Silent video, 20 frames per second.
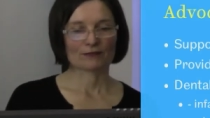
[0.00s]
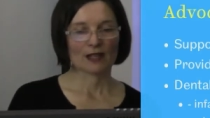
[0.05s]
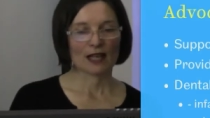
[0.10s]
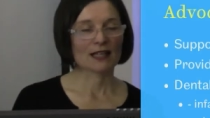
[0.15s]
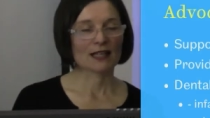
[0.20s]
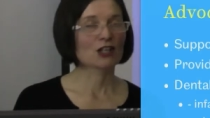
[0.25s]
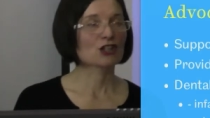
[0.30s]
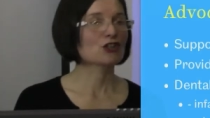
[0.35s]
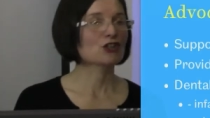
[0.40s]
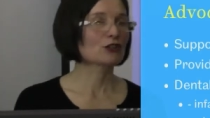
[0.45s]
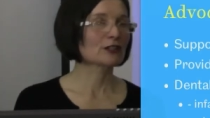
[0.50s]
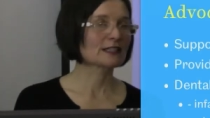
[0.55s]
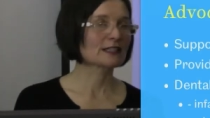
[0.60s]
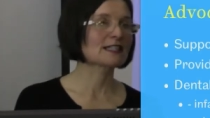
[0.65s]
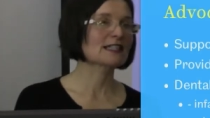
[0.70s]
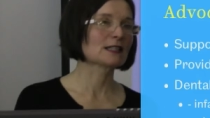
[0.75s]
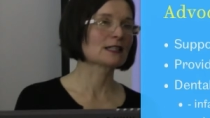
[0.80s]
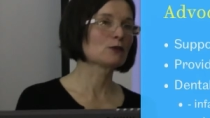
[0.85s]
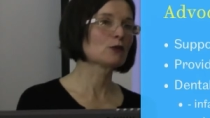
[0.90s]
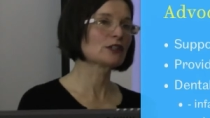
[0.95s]
And as you can
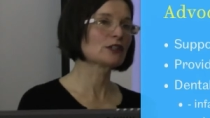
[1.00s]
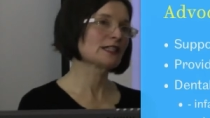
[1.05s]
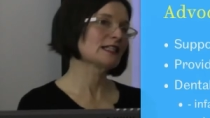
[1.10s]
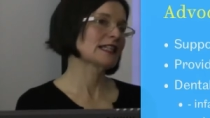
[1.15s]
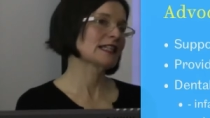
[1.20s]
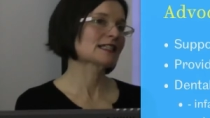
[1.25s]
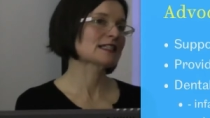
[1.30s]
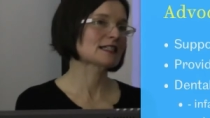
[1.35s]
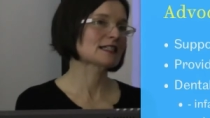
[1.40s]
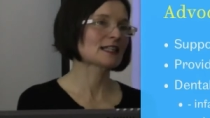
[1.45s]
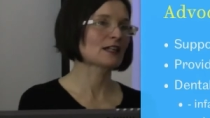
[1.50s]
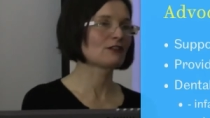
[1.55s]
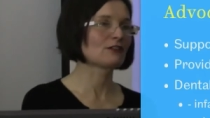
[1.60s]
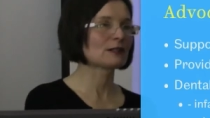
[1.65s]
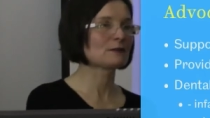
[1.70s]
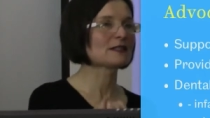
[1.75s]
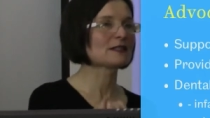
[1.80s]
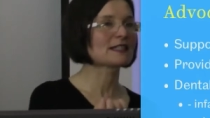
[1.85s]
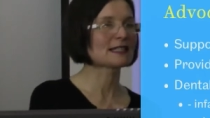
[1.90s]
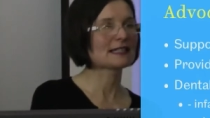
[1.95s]
see, wouldn't
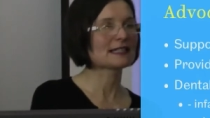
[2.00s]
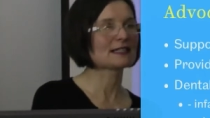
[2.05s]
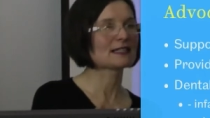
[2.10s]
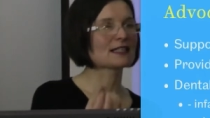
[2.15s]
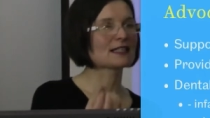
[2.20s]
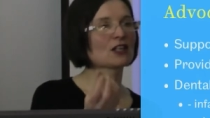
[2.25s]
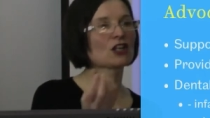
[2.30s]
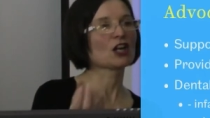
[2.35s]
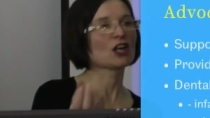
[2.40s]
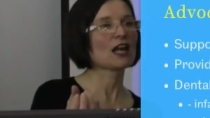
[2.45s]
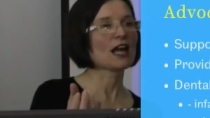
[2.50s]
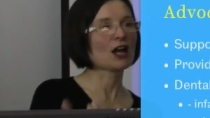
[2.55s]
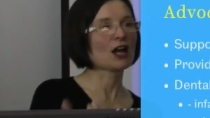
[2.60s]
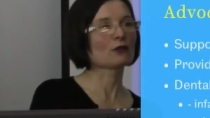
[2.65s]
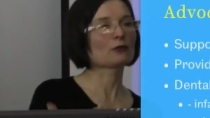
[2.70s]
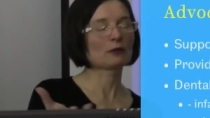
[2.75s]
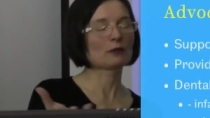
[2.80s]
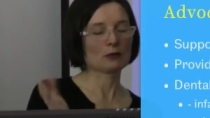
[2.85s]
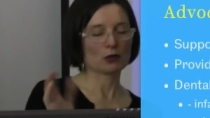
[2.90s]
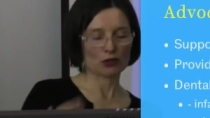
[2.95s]
necessarily be seen as a
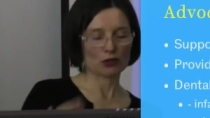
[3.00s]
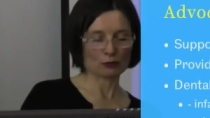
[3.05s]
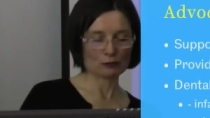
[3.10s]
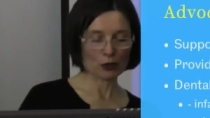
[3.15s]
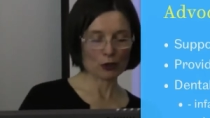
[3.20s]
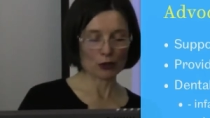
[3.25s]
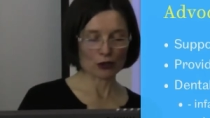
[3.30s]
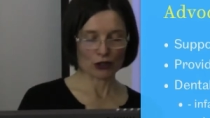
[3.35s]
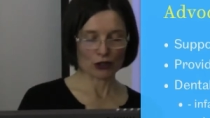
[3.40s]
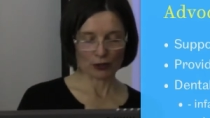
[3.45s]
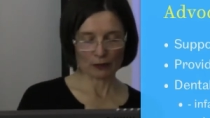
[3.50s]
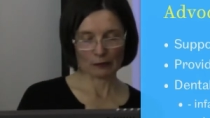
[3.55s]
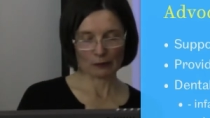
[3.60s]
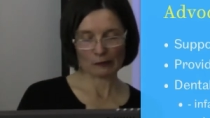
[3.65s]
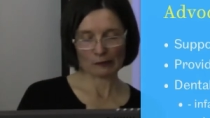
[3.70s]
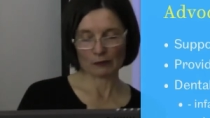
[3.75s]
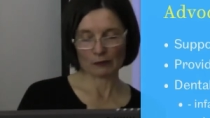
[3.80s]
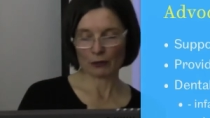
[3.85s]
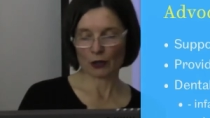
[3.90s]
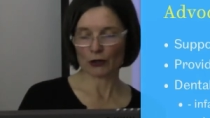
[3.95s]
health promotion
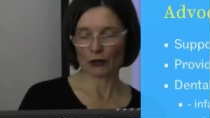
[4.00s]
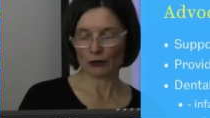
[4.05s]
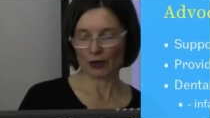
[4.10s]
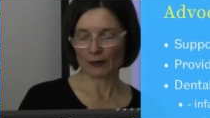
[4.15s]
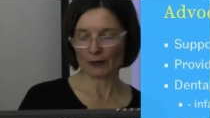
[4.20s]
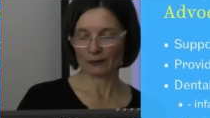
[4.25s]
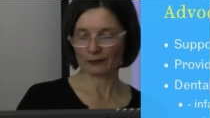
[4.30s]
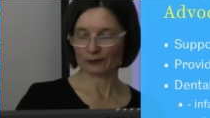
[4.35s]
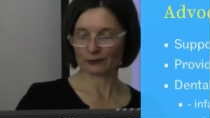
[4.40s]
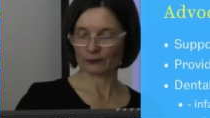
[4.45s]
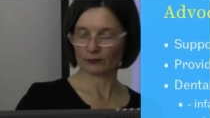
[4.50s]
programme.